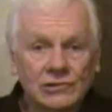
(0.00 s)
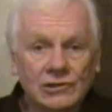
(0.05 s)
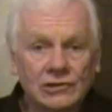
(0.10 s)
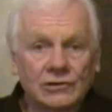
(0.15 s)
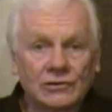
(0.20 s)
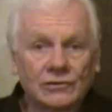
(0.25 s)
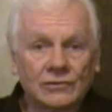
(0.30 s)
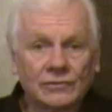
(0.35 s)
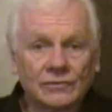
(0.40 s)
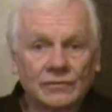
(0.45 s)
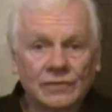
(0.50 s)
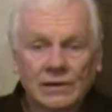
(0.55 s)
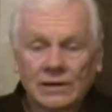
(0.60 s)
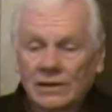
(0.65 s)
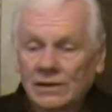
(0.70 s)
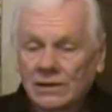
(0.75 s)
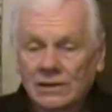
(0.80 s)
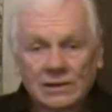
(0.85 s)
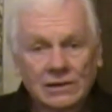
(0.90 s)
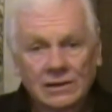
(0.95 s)
you know,
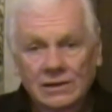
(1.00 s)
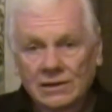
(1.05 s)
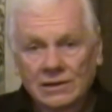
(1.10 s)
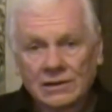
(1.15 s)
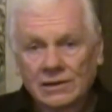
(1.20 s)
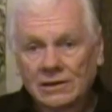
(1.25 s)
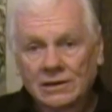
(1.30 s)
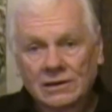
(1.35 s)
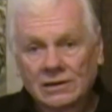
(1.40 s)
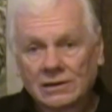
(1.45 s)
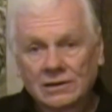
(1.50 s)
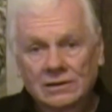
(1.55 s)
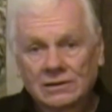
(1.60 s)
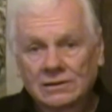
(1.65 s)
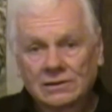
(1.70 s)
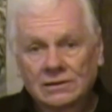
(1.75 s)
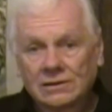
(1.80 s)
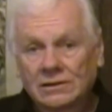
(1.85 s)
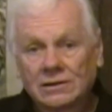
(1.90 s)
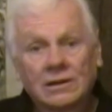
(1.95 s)

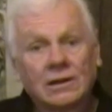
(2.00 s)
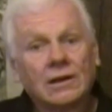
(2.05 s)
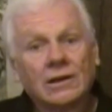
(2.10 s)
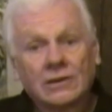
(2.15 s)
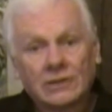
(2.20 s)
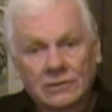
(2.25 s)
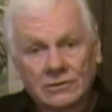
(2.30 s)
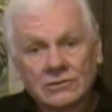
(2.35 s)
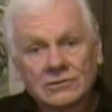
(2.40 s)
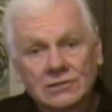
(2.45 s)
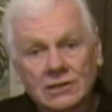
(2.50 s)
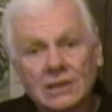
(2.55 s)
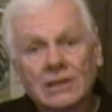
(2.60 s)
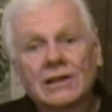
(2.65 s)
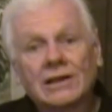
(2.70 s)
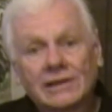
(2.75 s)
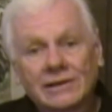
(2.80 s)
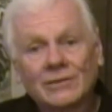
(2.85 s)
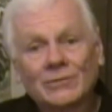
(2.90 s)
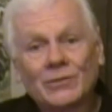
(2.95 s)
and there's a
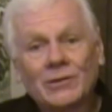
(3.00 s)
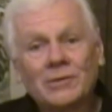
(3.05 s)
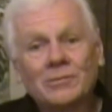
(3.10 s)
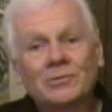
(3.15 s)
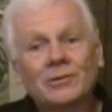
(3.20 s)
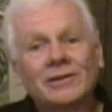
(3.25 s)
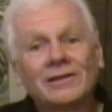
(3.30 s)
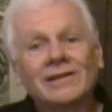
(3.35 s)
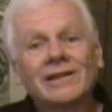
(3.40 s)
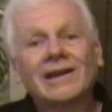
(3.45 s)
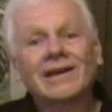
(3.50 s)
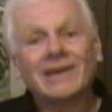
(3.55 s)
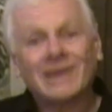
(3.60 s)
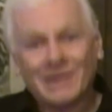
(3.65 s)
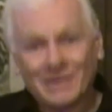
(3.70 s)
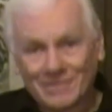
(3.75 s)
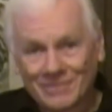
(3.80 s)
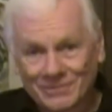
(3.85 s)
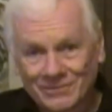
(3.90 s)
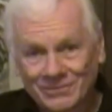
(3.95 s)
lot of people like
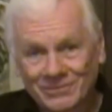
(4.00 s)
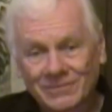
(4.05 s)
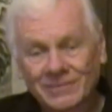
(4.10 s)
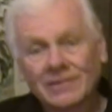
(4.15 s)
him.